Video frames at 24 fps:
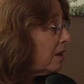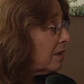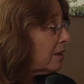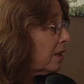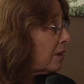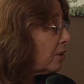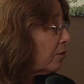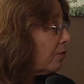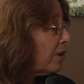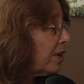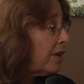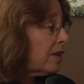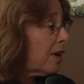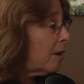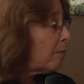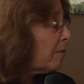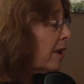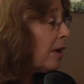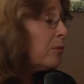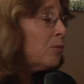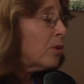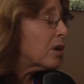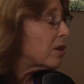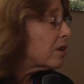that three young
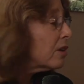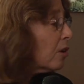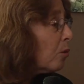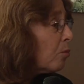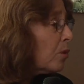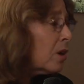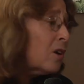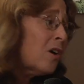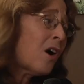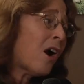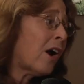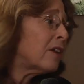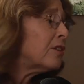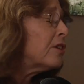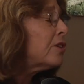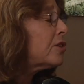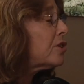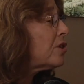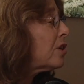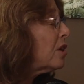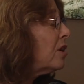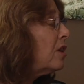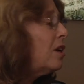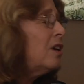men were killed,
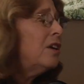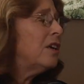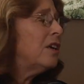regardless